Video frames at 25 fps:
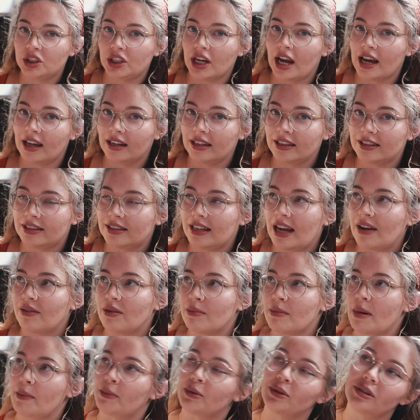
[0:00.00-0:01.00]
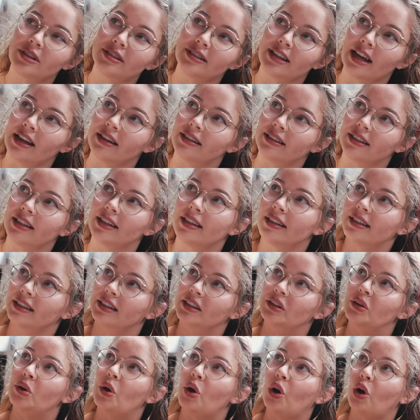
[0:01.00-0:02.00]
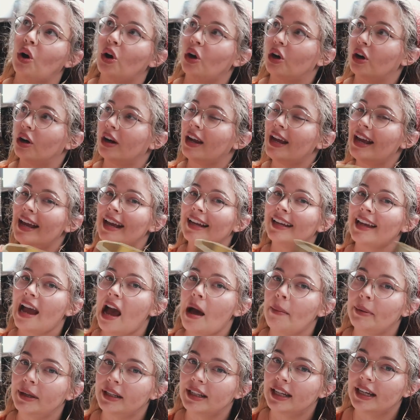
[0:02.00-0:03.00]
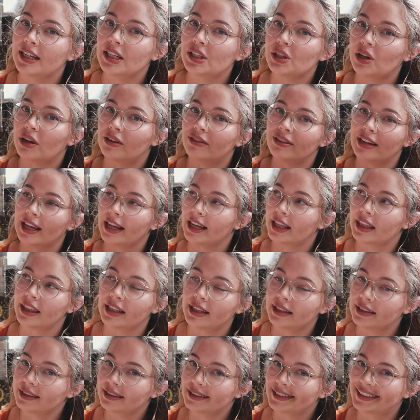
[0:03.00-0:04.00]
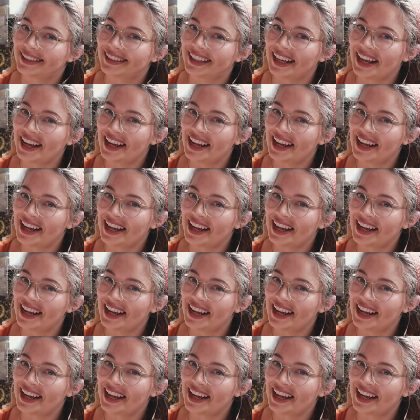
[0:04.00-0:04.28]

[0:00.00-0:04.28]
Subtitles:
chalice, I remember standing in her cabinet of like things.